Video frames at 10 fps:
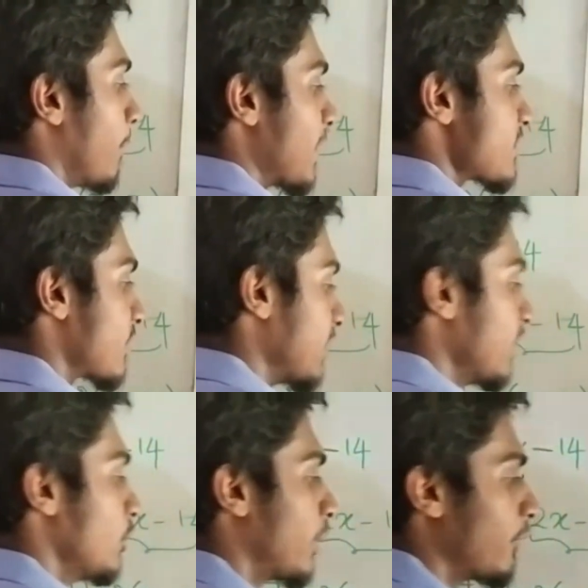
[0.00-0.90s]
plus
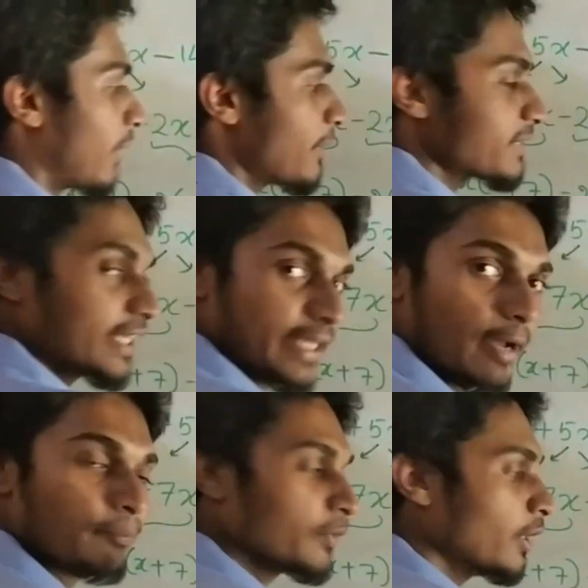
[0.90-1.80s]
3. You get what I'm saying?
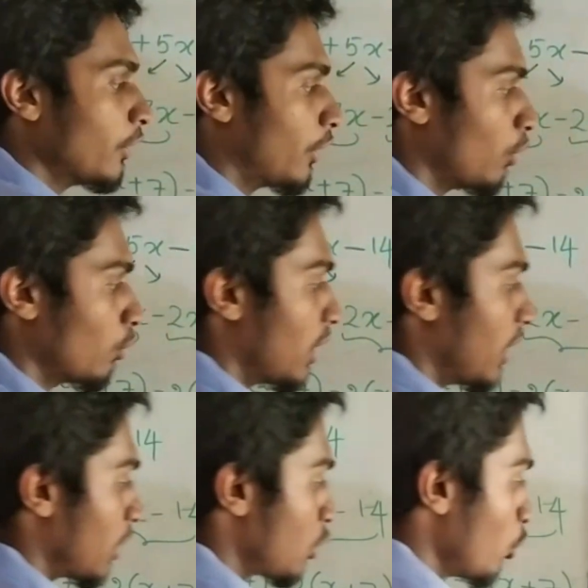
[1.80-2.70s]
Yeah. Now,
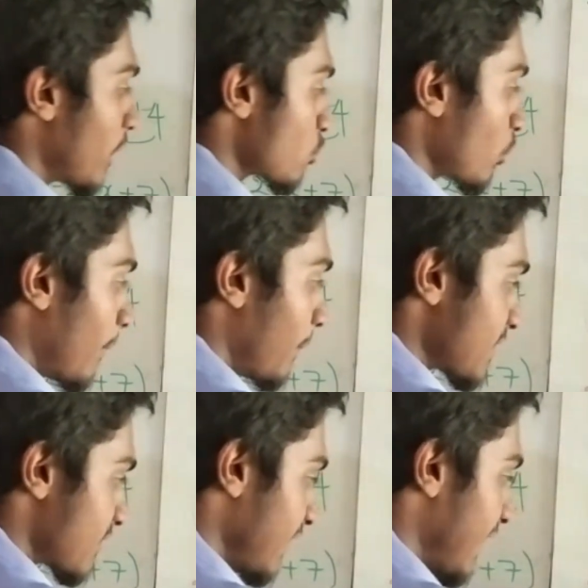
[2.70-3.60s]
2x squared
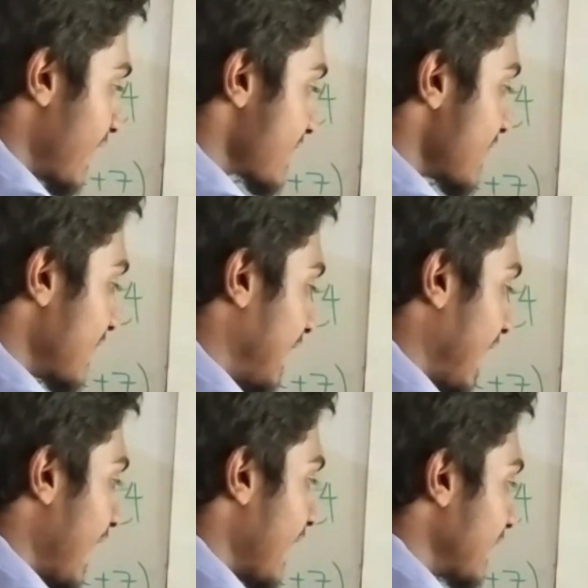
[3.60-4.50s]
plus 3x,
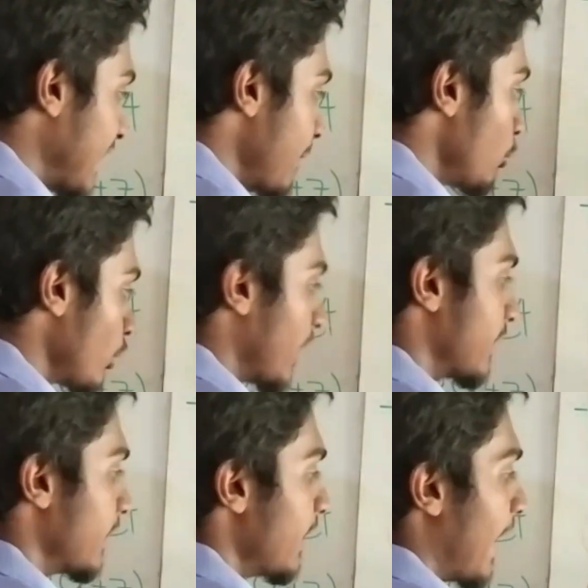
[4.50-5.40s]
take them
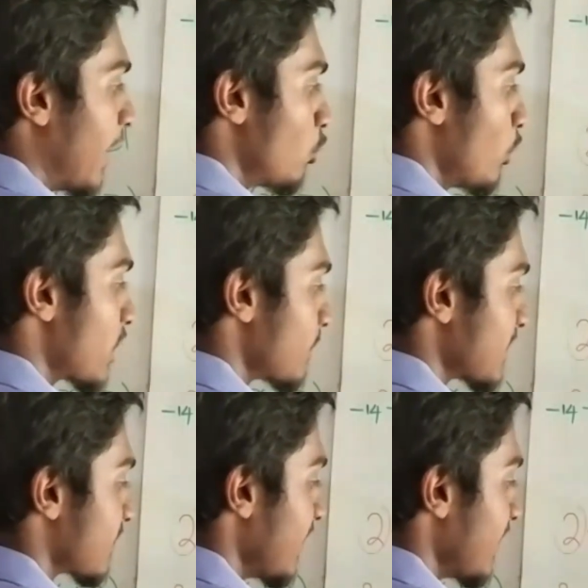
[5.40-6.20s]
together, and 2x plus